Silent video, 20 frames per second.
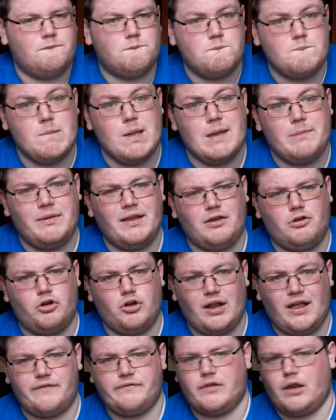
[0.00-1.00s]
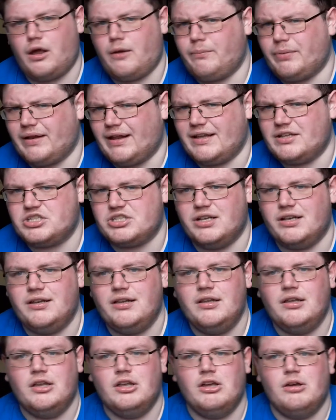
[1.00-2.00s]
maybe could have a lot of potential.
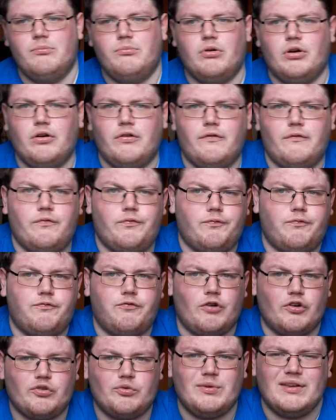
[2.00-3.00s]
But first,